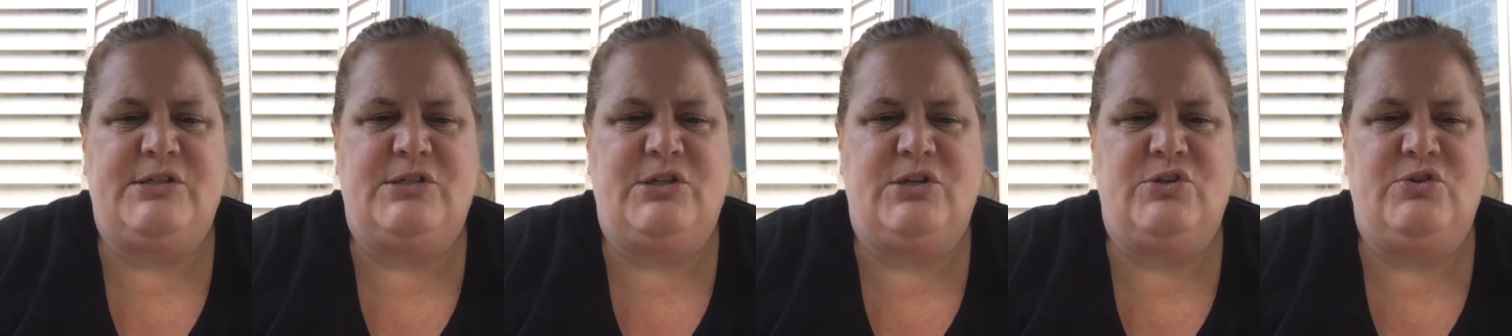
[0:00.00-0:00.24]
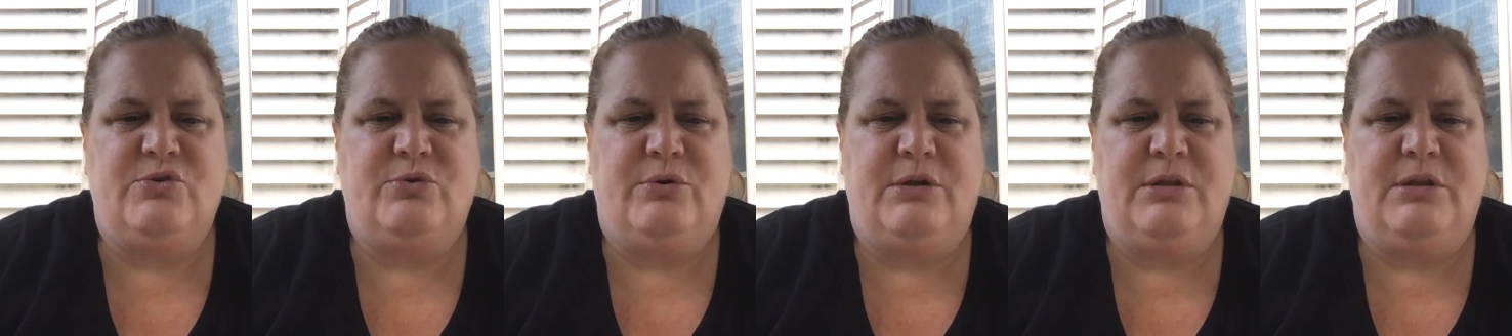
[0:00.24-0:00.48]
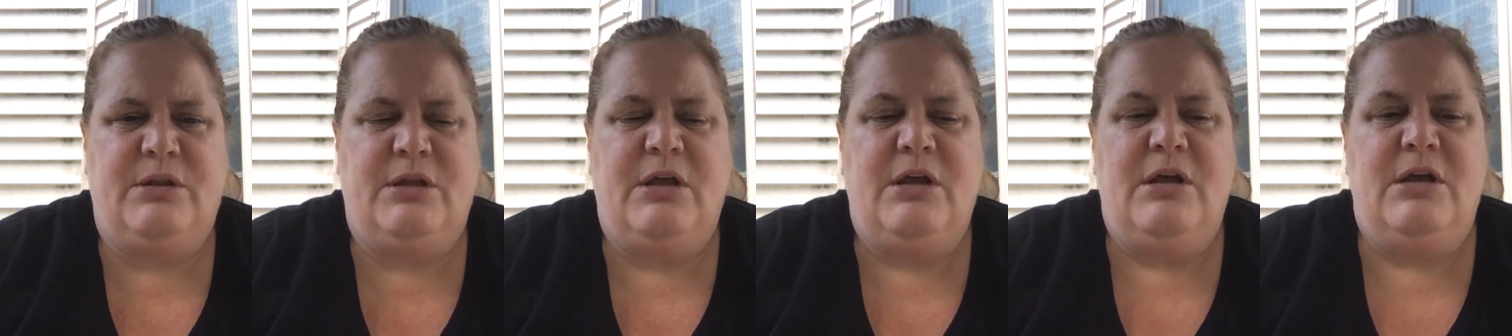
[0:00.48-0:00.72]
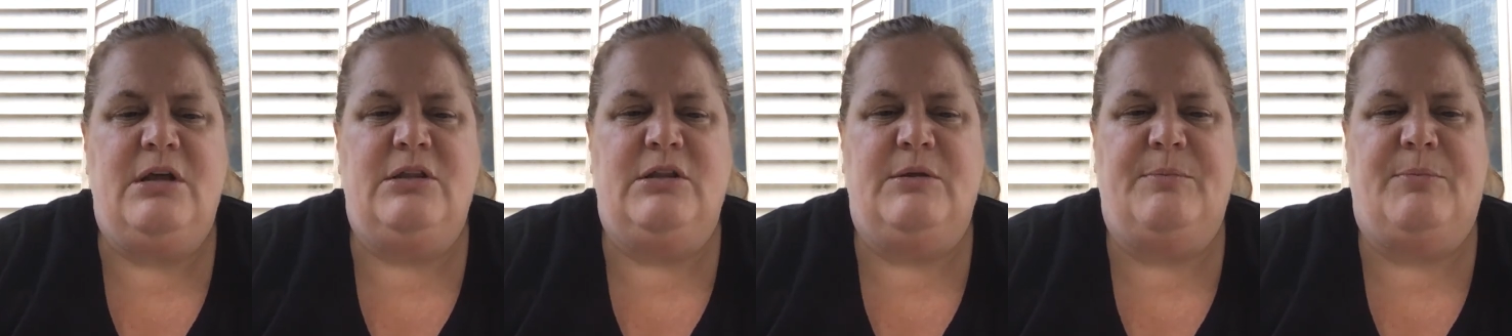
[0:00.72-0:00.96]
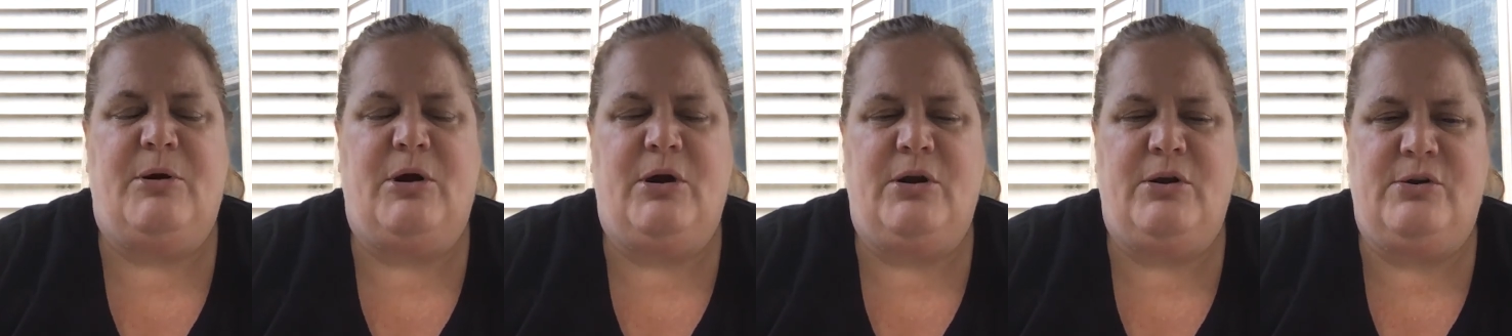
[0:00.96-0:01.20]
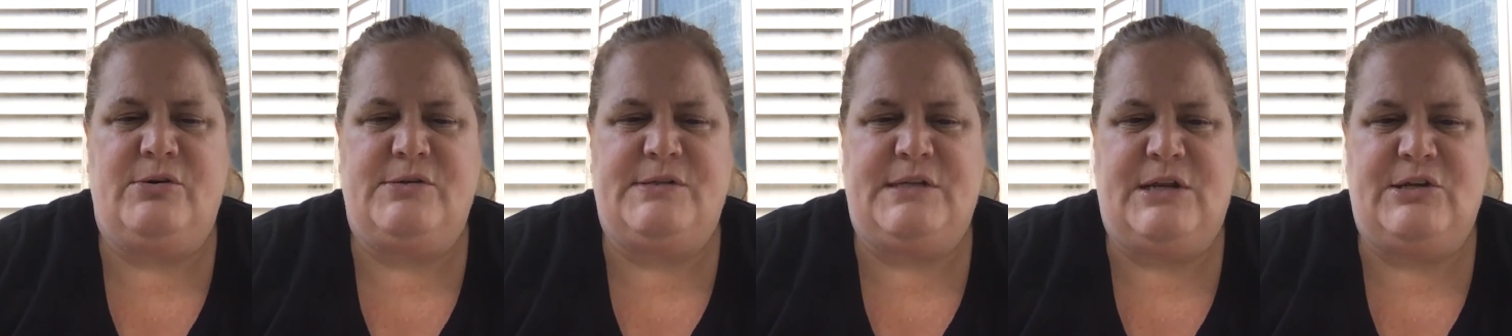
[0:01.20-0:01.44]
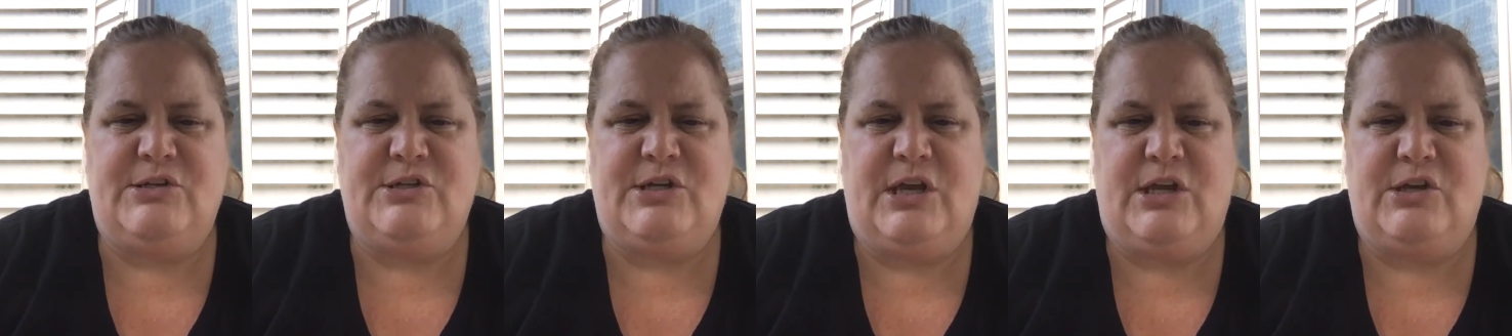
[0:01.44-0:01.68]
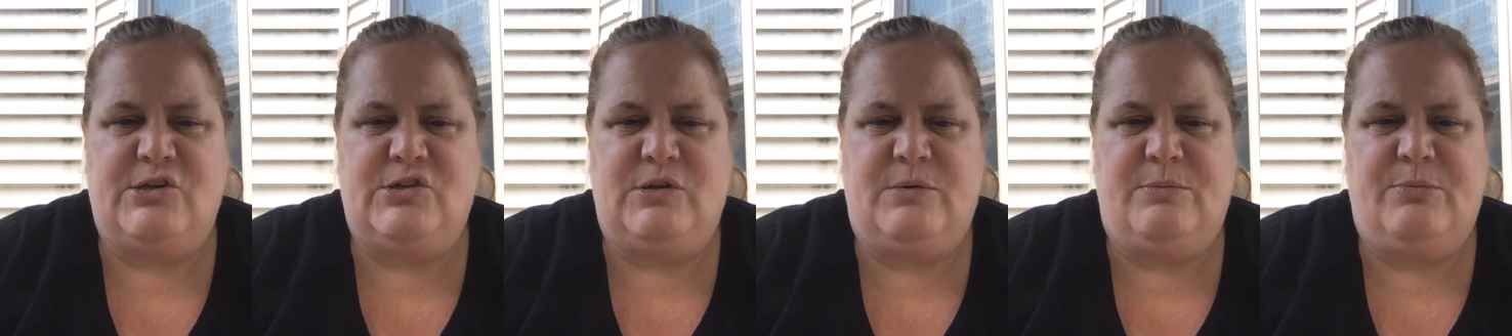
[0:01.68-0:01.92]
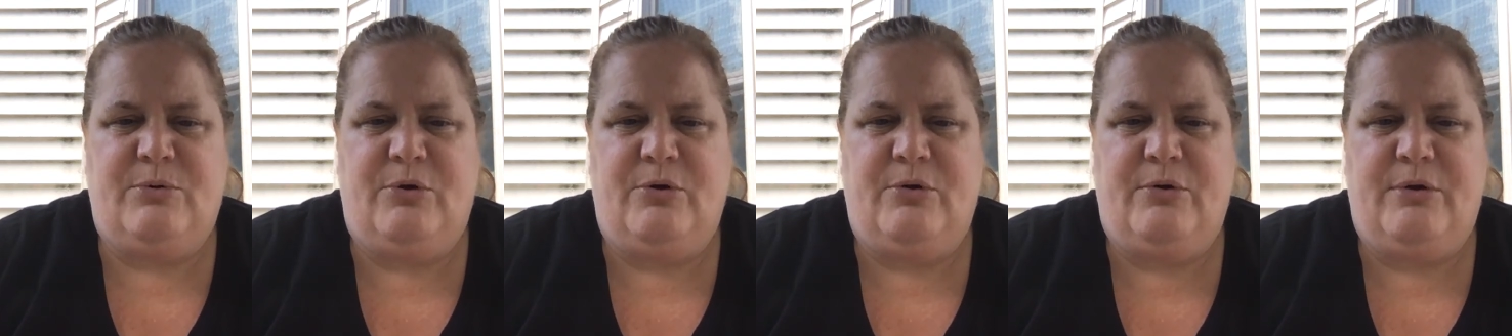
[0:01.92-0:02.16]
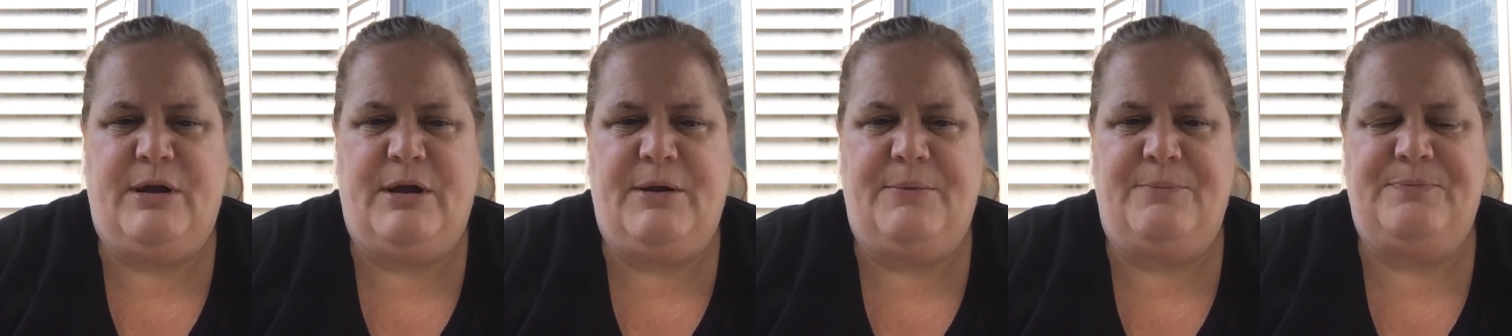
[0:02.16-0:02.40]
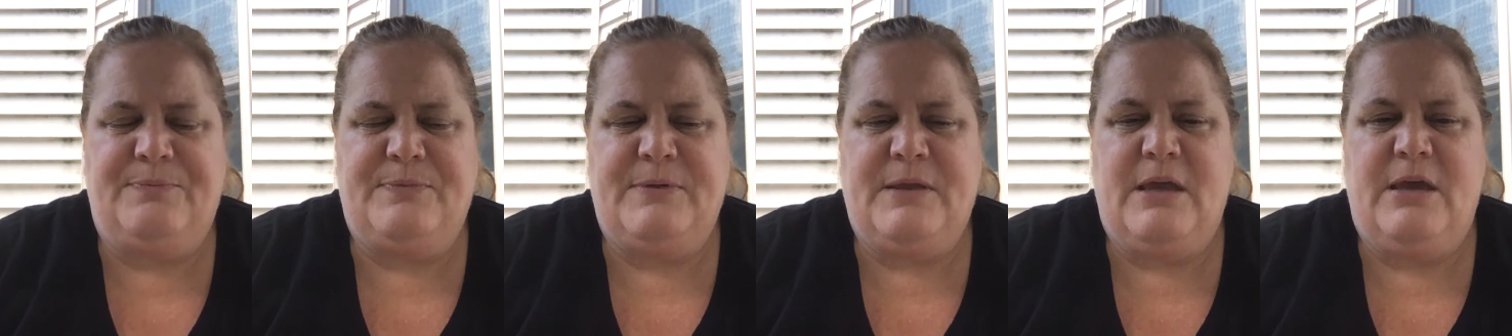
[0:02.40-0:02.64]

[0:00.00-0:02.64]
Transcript: to join the Partners in Education program.